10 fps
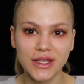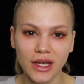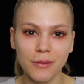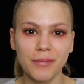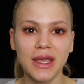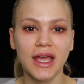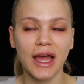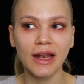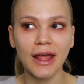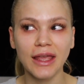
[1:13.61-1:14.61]
gonna be
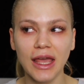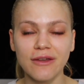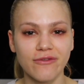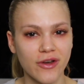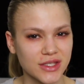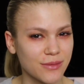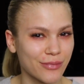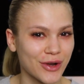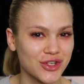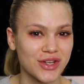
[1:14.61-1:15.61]
kind of like a first
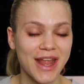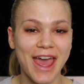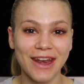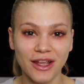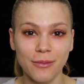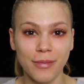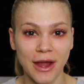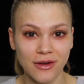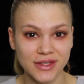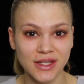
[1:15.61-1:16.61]
impression and a
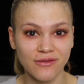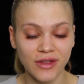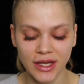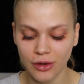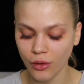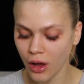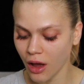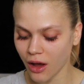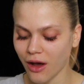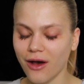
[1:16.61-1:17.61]
comparison video
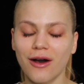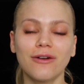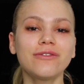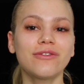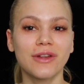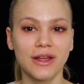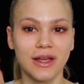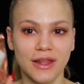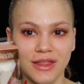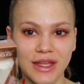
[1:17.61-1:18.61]
of
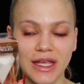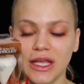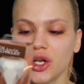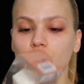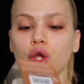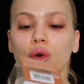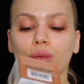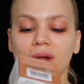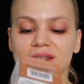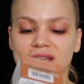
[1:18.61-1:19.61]
the
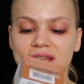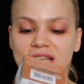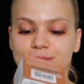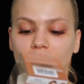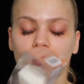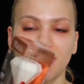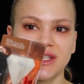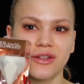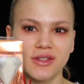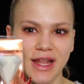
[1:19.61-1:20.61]
new Real Techniques Bold
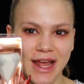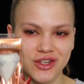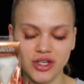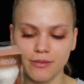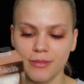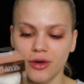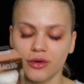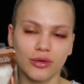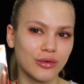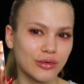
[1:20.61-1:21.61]
Metals Collection
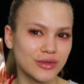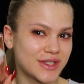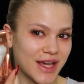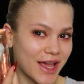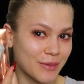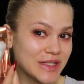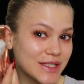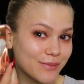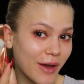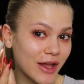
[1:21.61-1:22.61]
Miracle Diamond
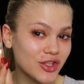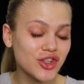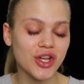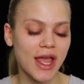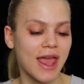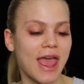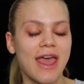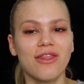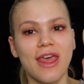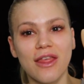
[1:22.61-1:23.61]
Sponge
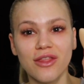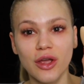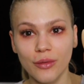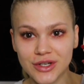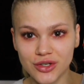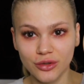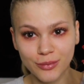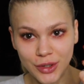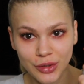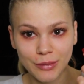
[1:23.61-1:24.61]
and then the original
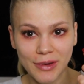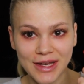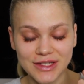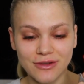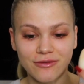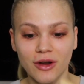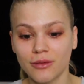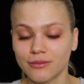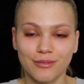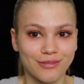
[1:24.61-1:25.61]
Beautyblender
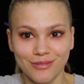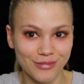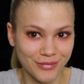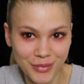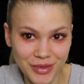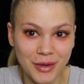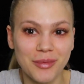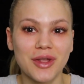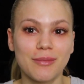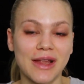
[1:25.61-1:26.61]
from the
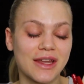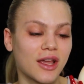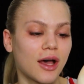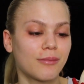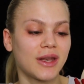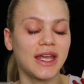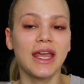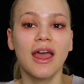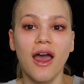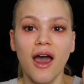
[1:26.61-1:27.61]
Beautyblender
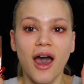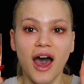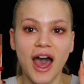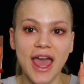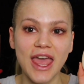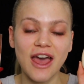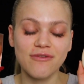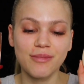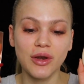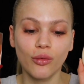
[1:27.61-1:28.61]
company. I
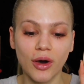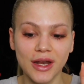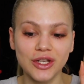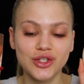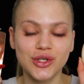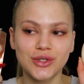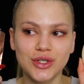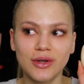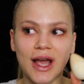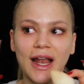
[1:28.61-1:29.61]
have been wanting to
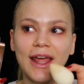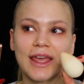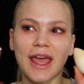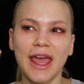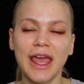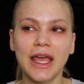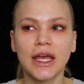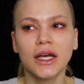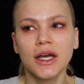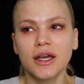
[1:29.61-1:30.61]
do kind of like
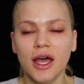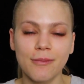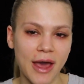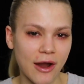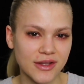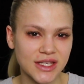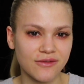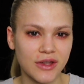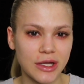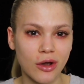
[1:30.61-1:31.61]
a
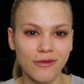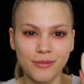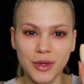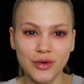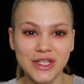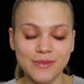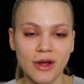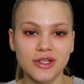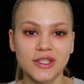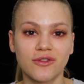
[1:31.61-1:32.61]
comparison video of beauty
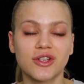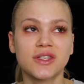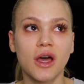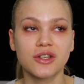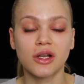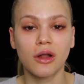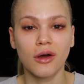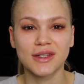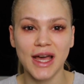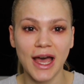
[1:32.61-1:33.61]
sponges for such a
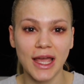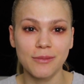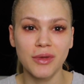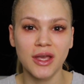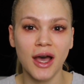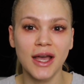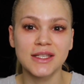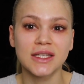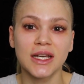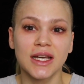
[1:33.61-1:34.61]
long time
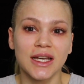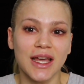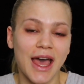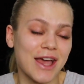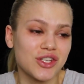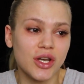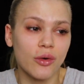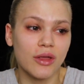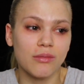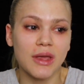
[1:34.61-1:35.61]
because, as you
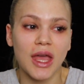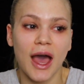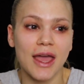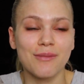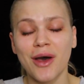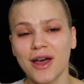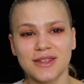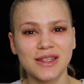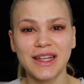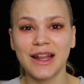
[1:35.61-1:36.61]
know, with me, I am
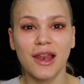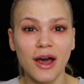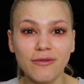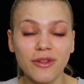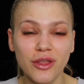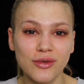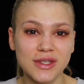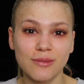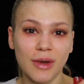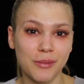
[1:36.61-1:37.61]
personally in love with
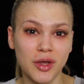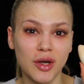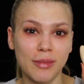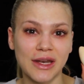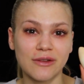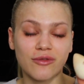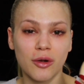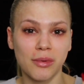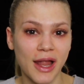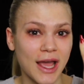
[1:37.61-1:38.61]
using my Beautyblender for
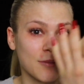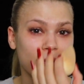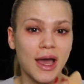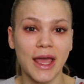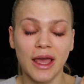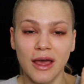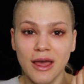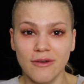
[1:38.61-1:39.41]
applying my